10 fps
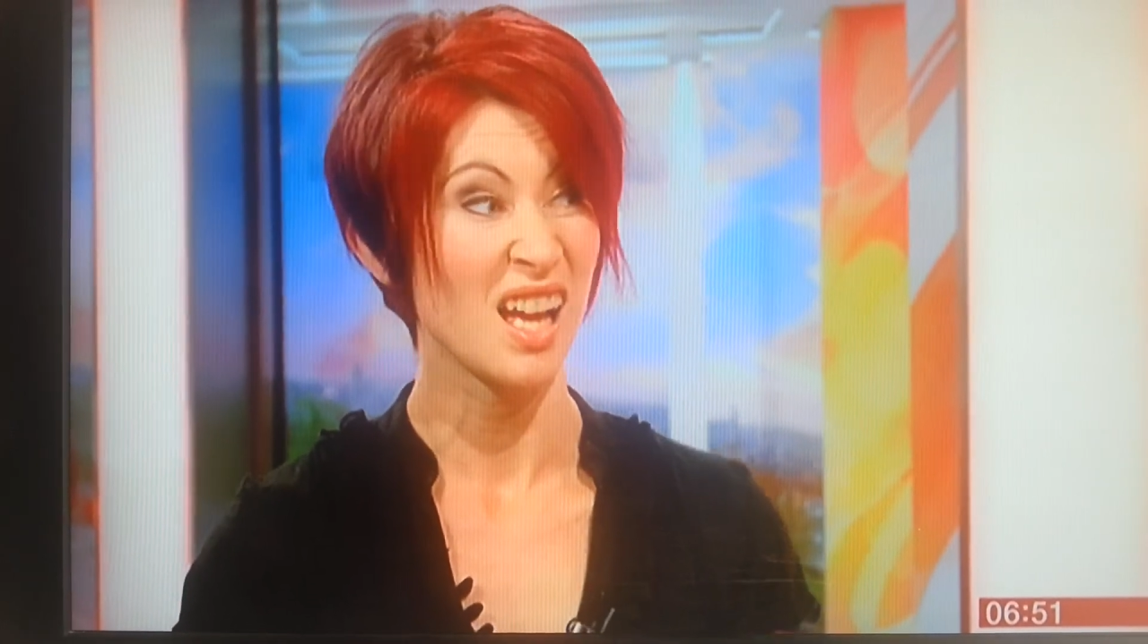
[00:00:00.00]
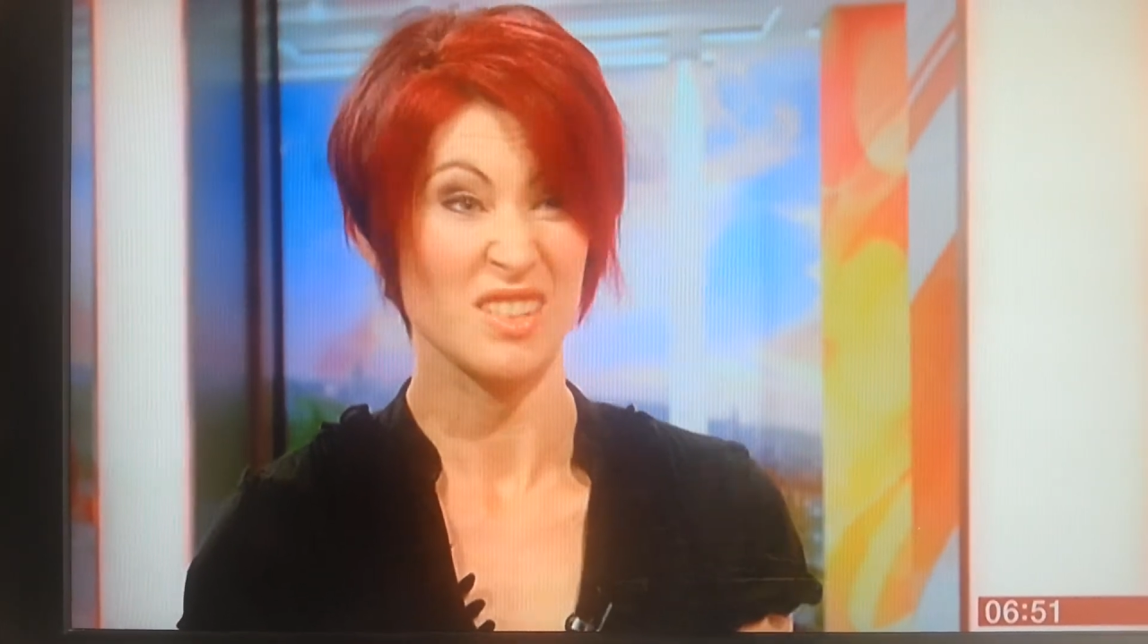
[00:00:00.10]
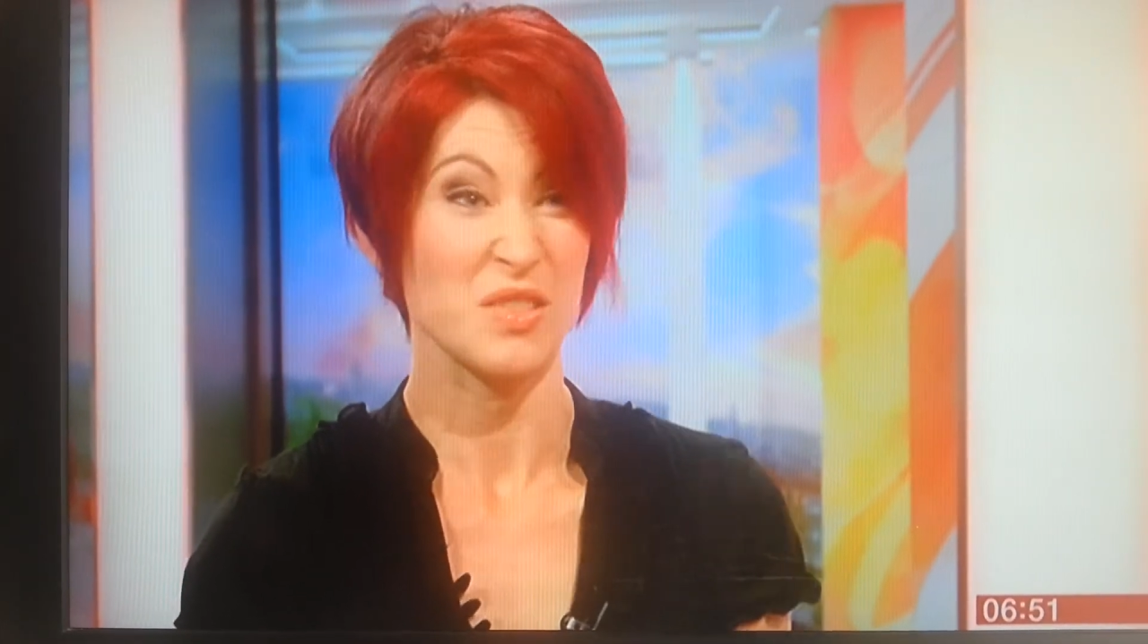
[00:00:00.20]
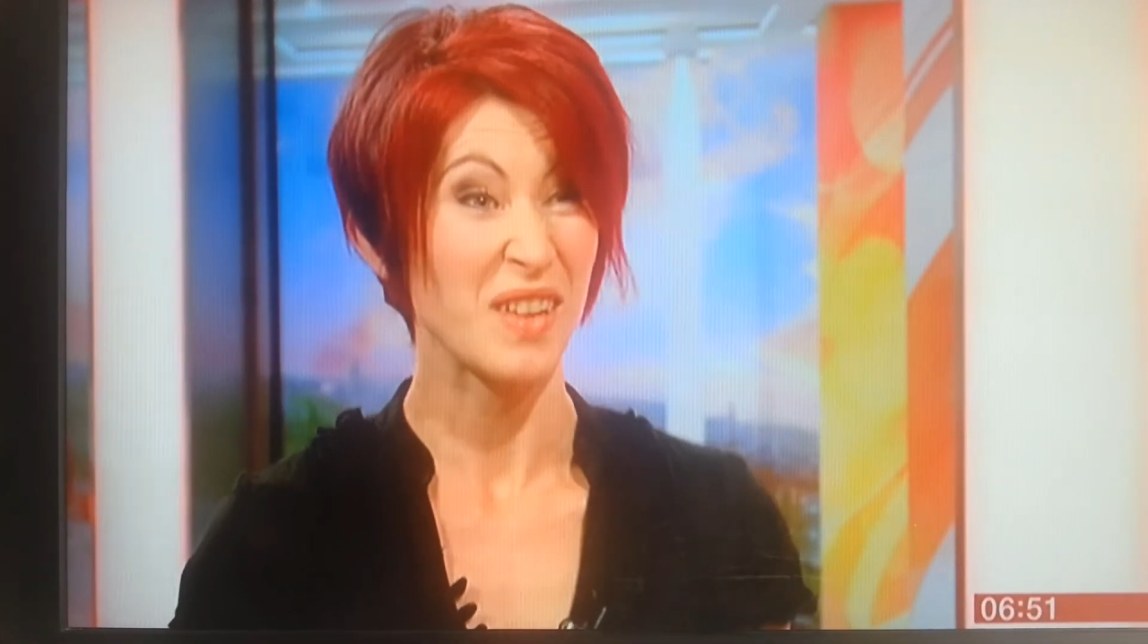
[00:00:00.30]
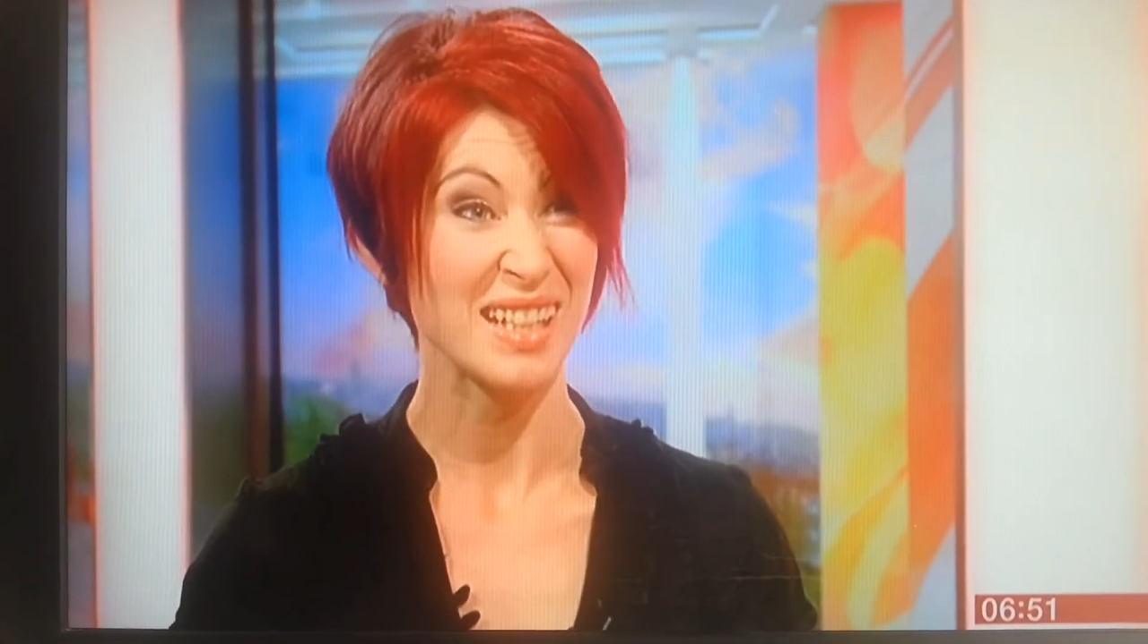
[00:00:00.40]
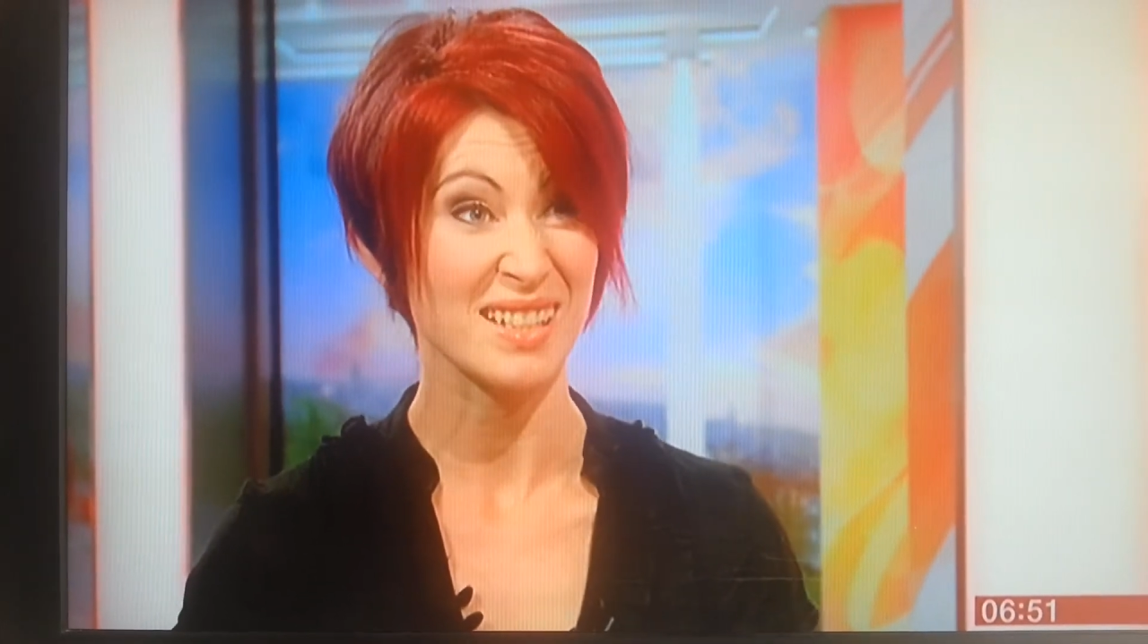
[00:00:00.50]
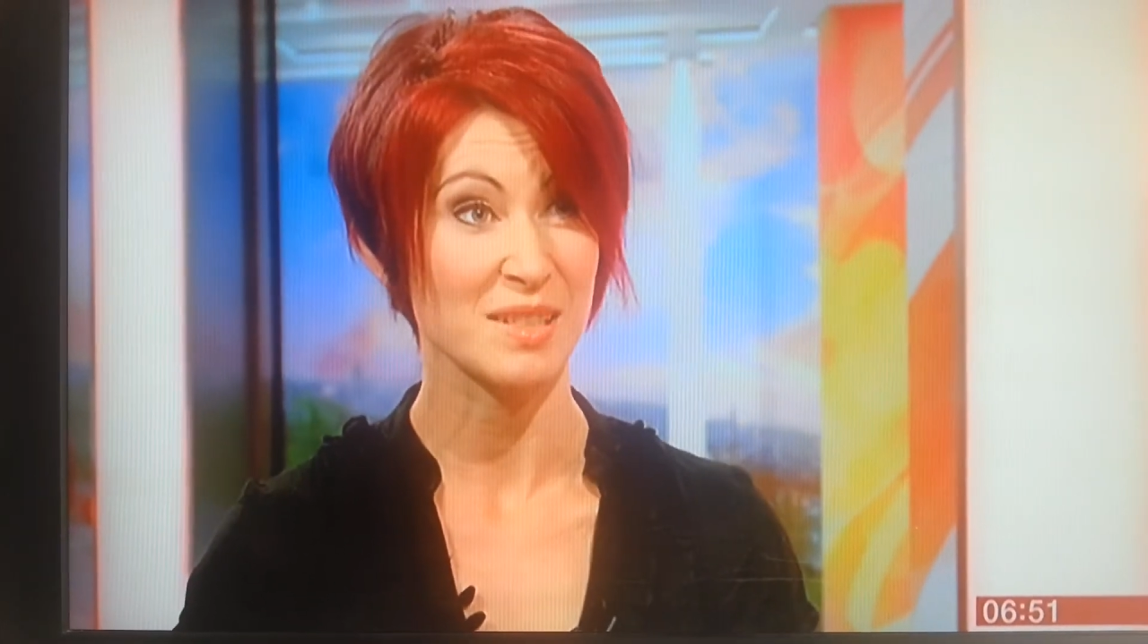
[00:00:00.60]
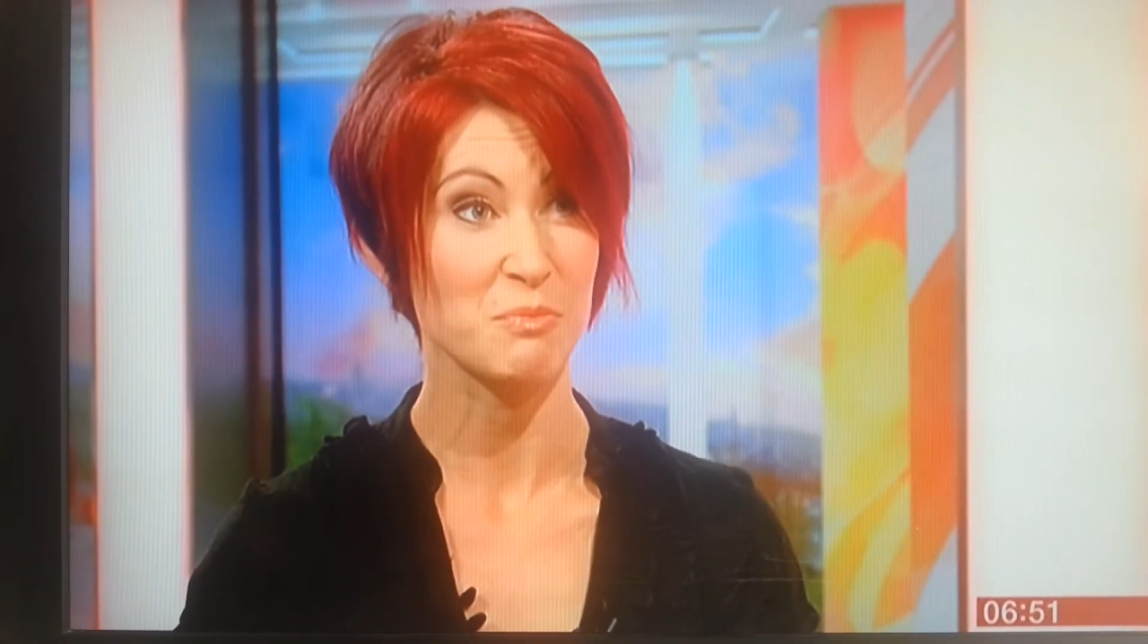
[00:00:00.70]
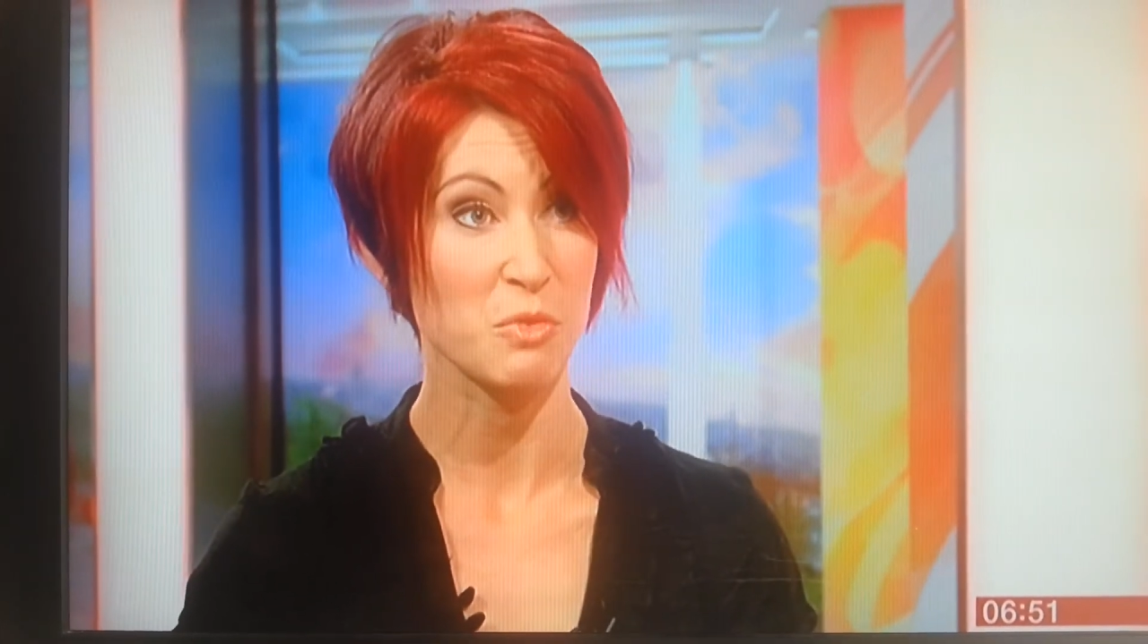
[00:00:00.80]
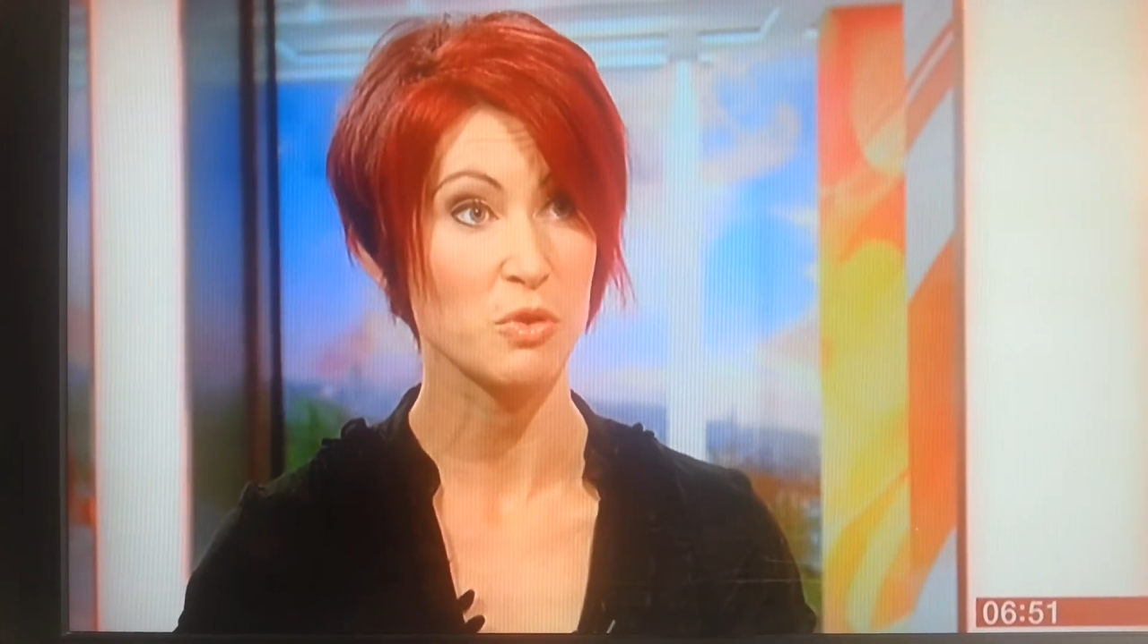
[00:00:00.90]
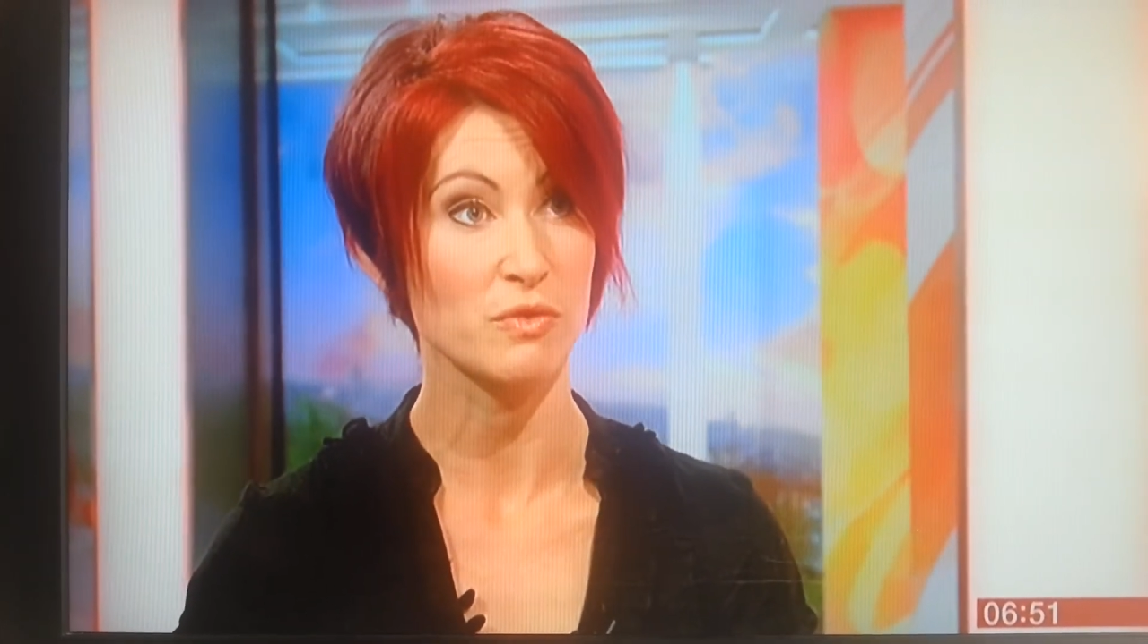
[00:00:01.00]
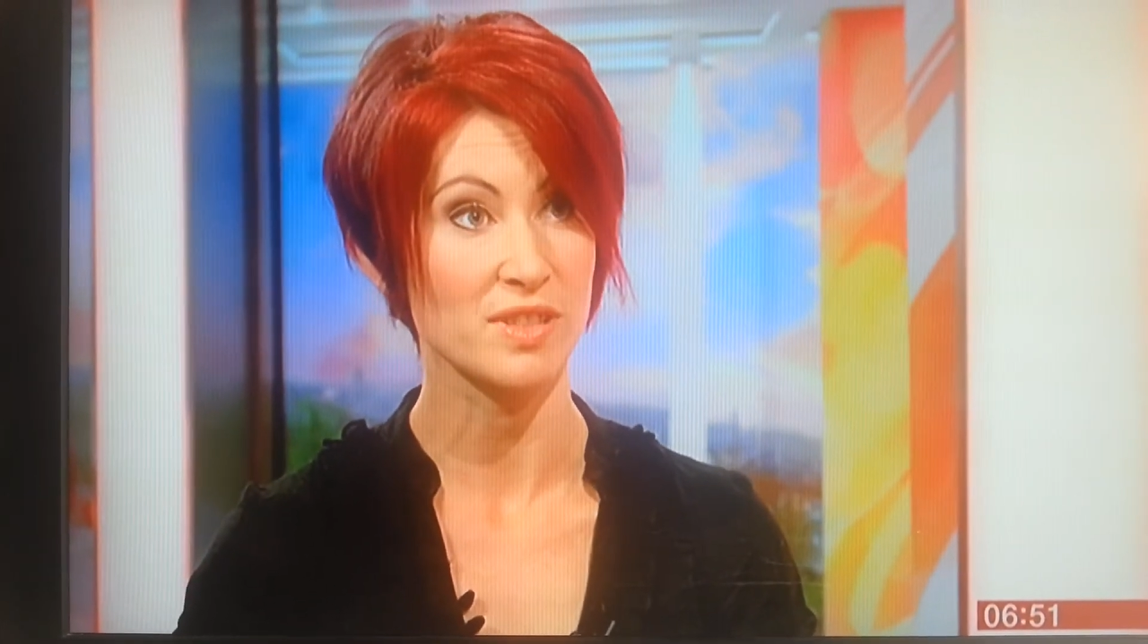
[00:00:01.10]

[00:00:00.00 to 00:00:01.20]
It was fairly smooth